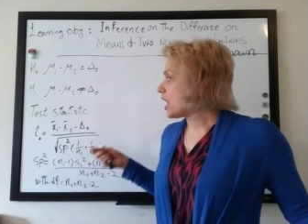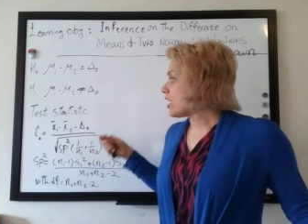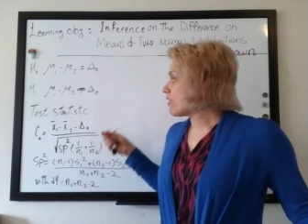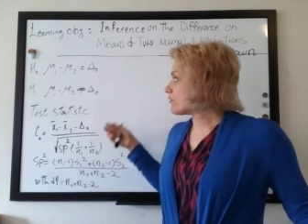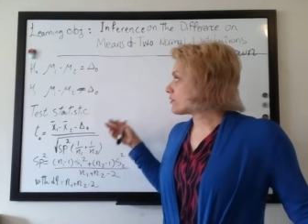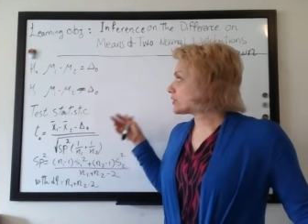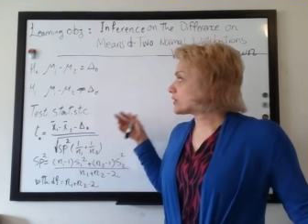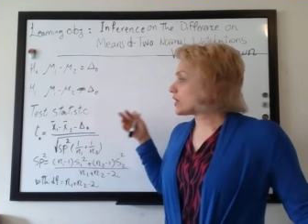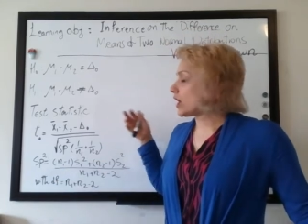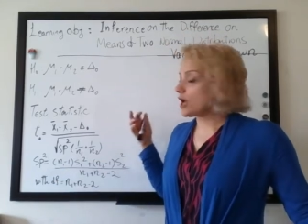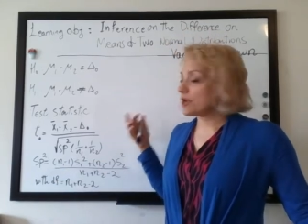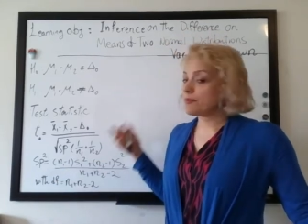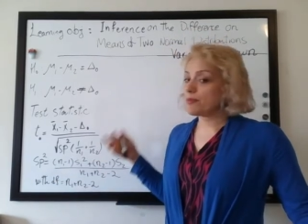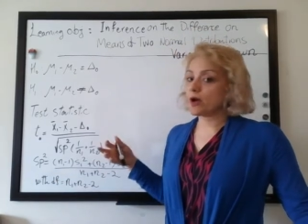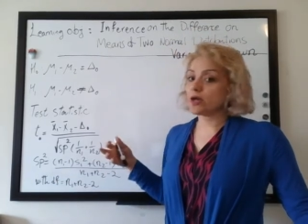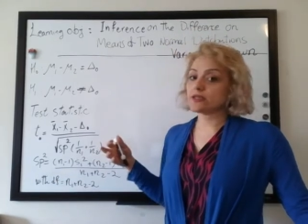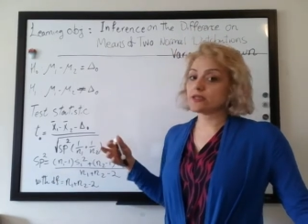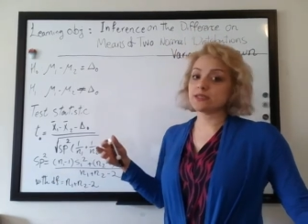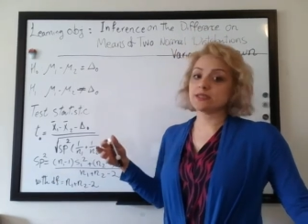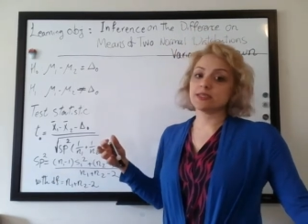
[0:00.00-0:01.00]
For the
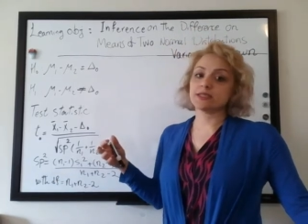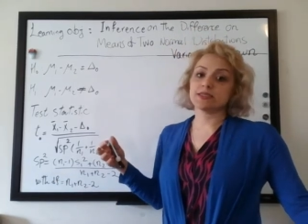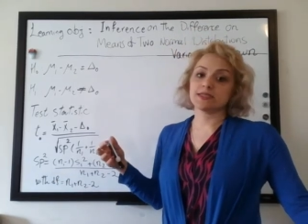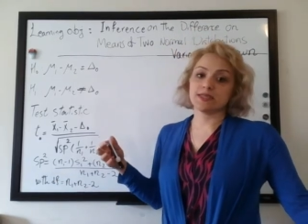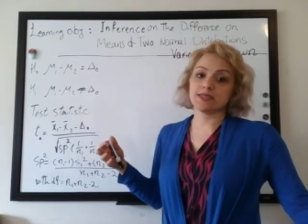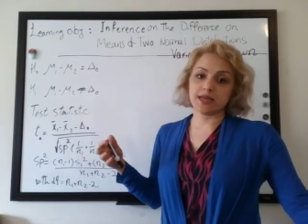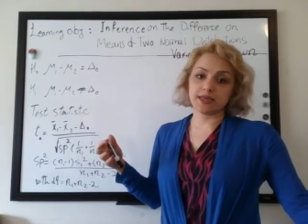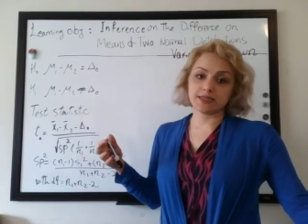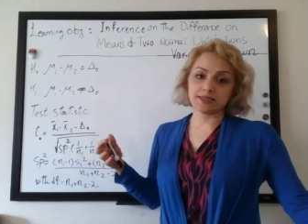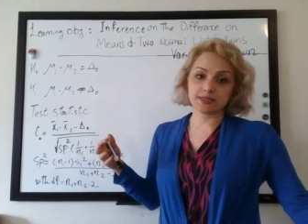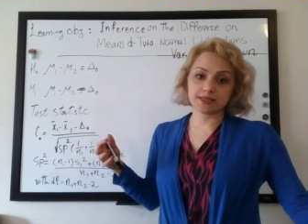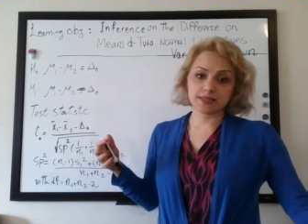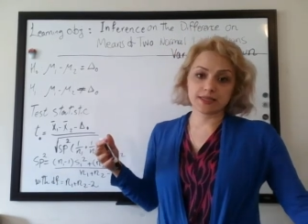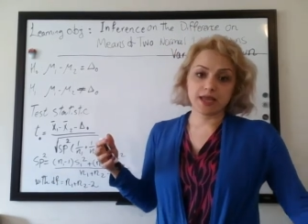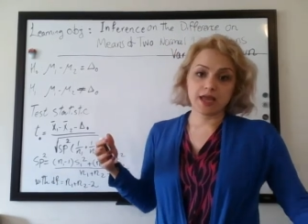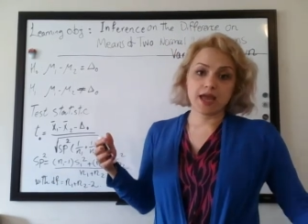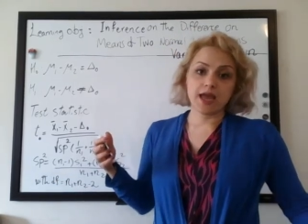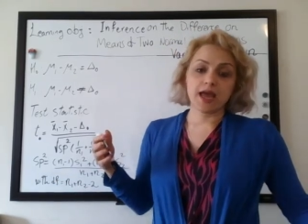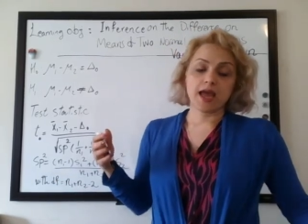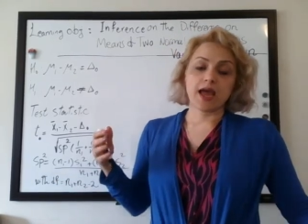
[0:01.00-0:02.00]
hypothesis test,
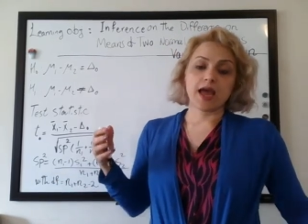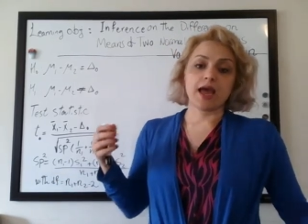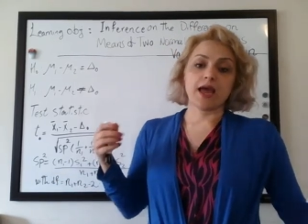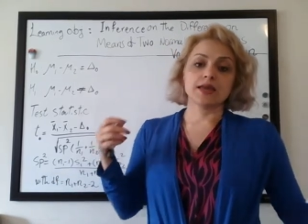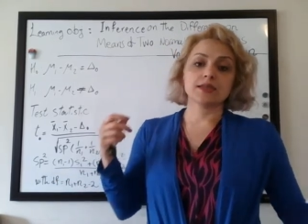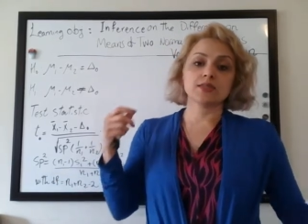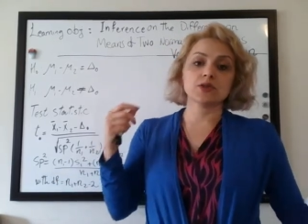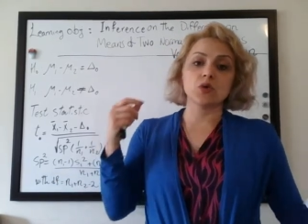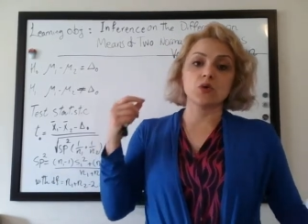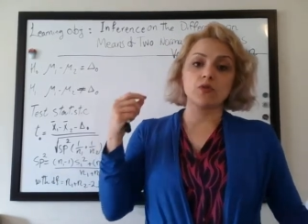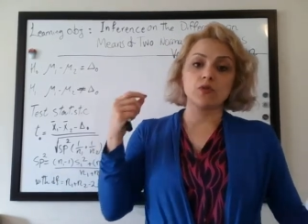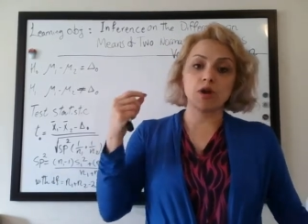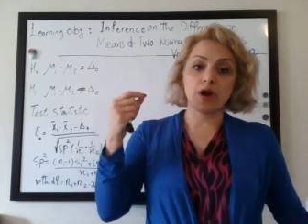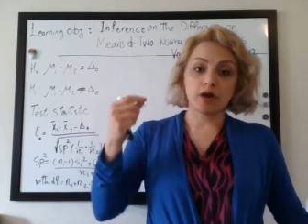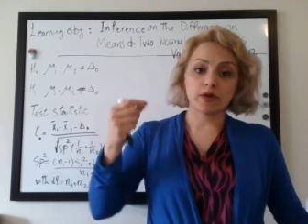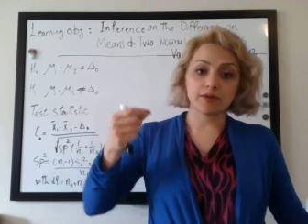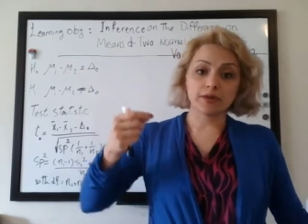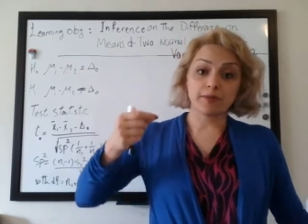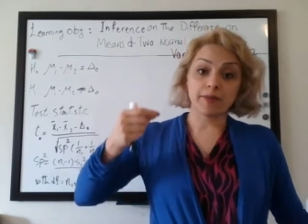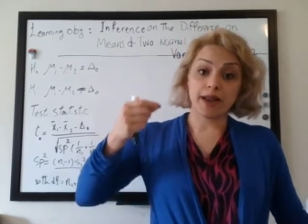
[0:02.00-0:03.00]
uh, so we
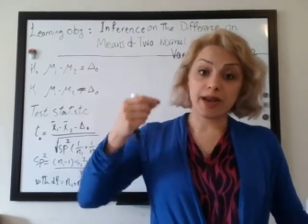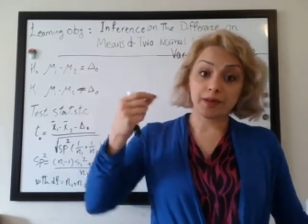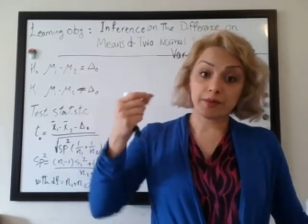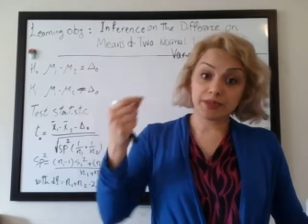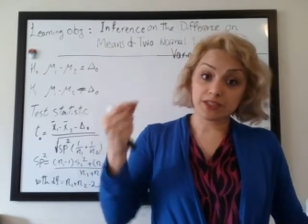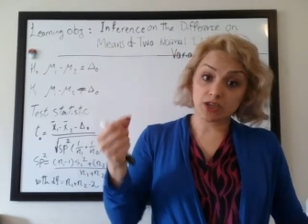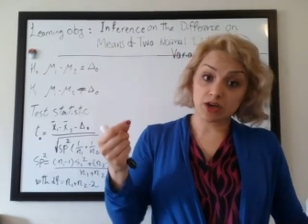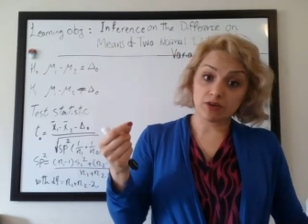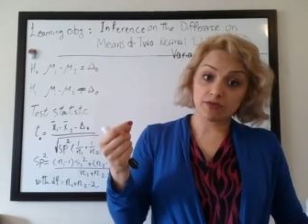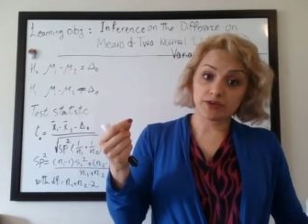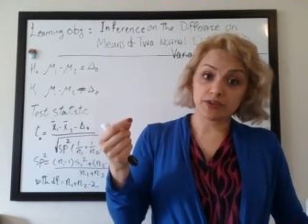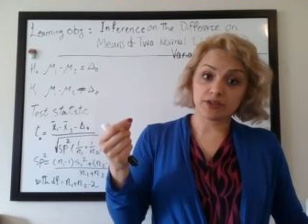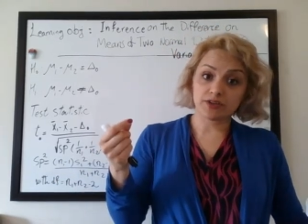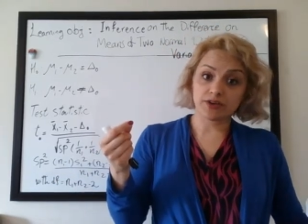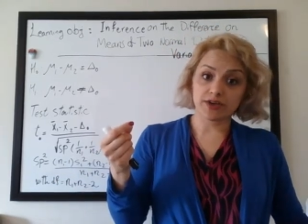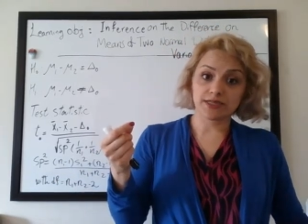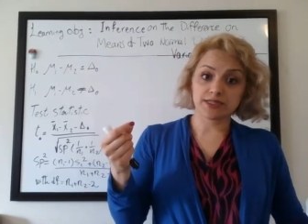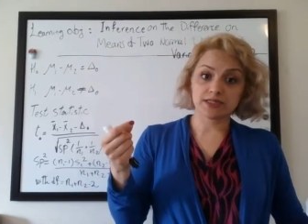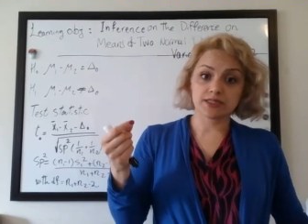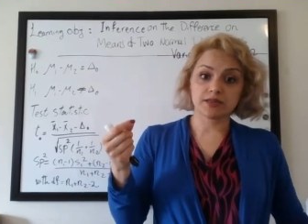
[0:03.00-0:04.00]
are the parameter of
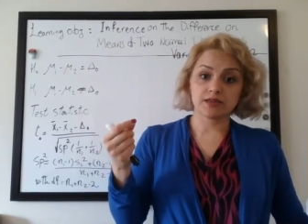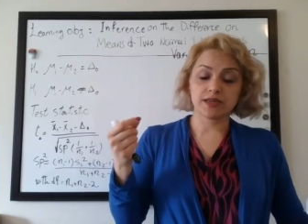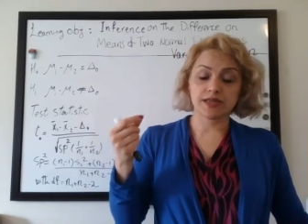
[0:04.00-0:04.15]
interest.